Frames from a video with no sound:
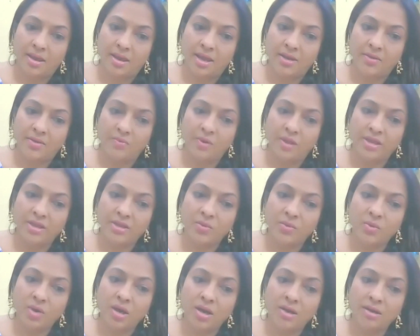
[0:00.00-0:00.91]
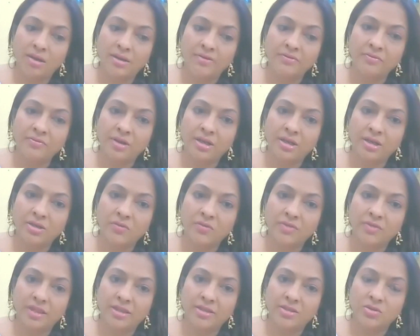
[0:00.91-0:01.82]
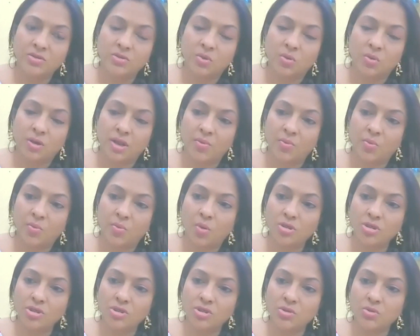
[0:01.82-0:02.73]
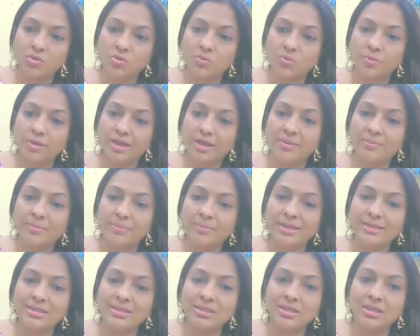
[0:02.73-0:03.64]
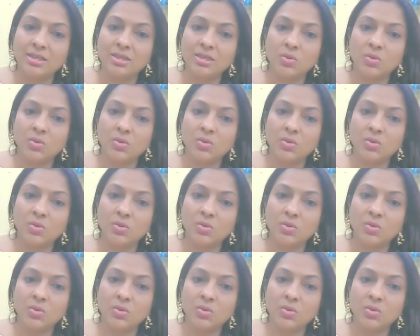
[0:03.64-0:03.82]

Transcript: And when you are in front of that door, I want you to make a mental